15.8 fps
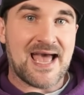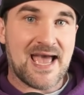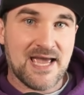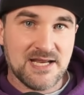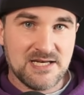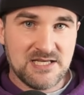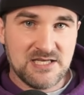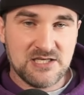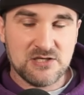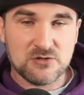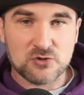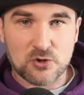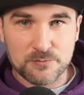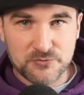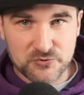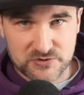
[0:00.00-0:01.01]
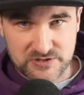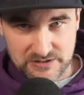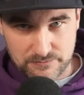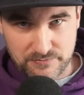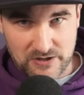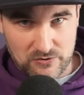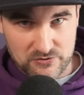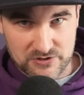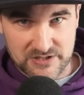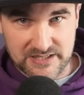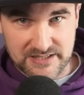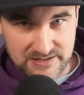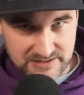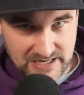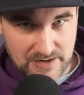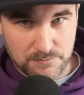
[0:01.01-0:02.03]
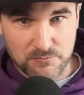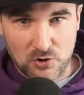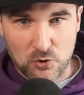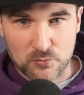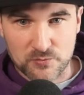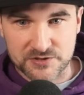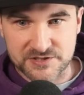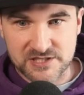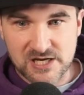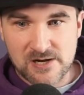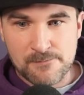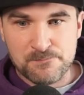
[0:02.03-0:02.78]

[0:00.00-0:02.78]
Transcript: any computing power in that moment,